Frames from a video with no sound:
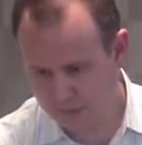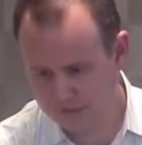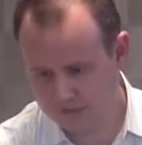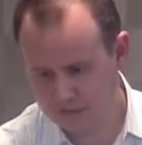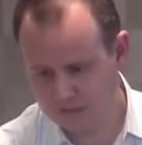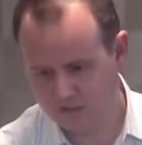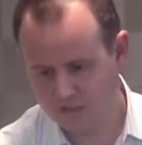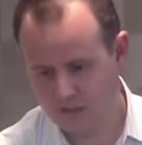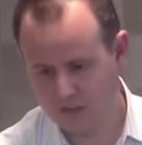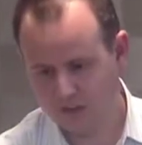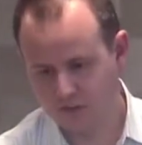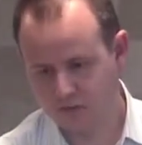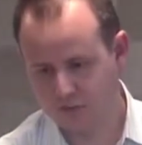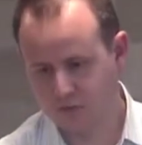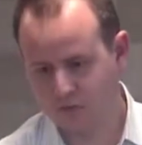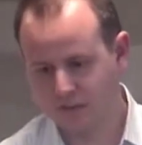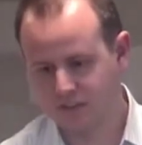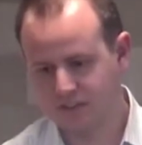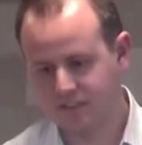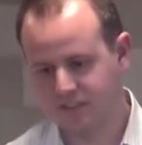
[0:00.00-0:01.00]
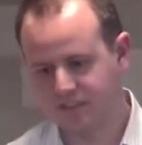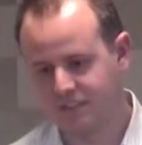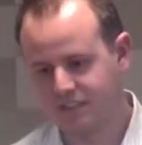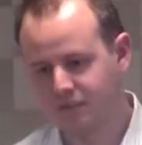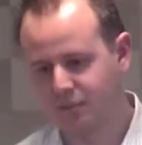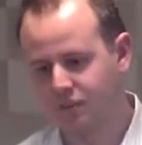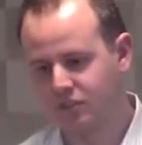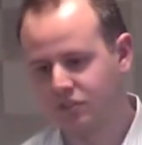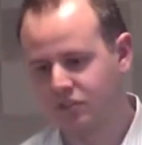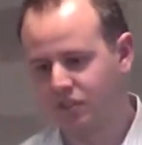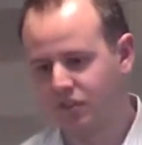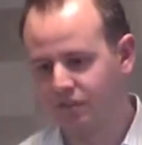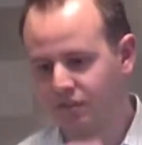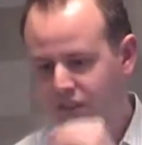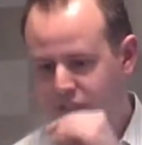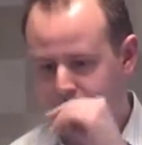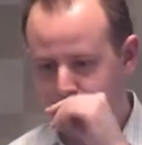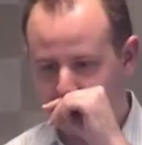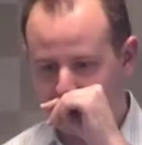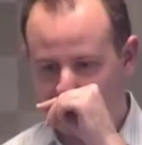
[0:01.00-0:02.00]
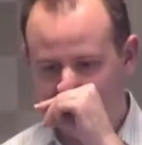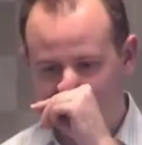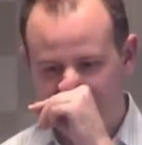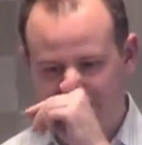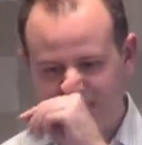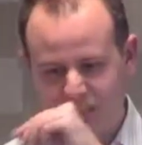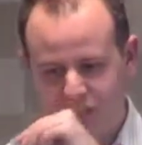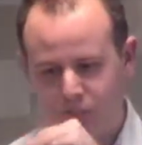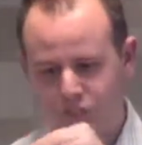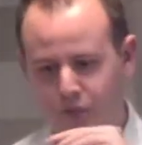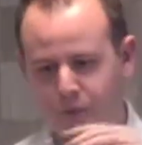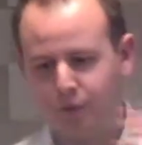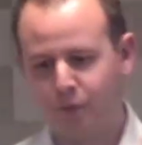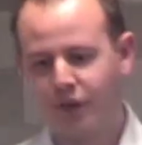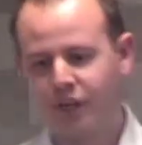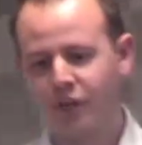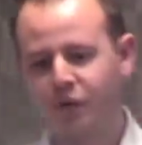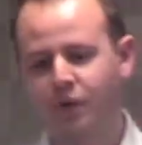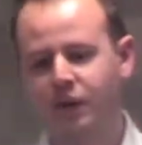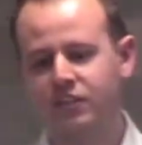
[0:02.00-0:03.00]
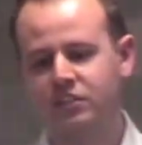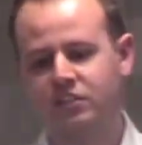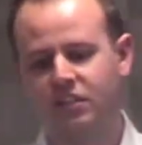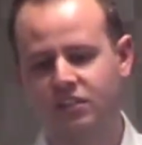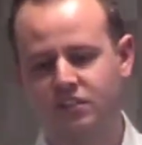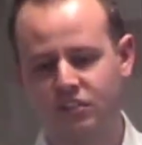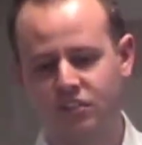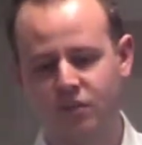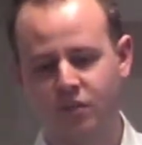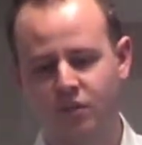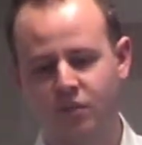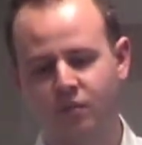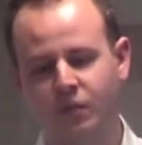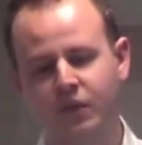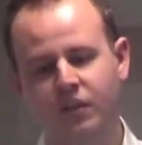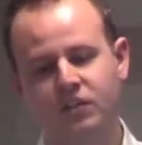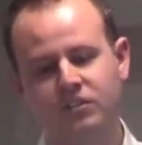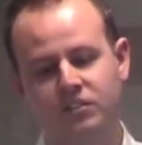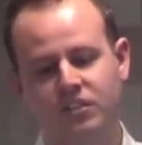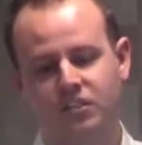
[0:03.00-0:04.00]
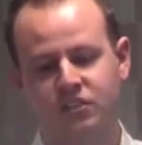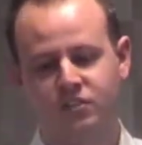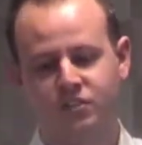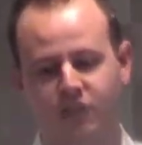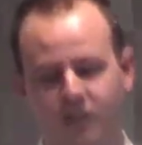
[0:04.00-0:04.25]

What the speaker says: play this video as well. This is a similar sort of experience. Superannuation is a term we use in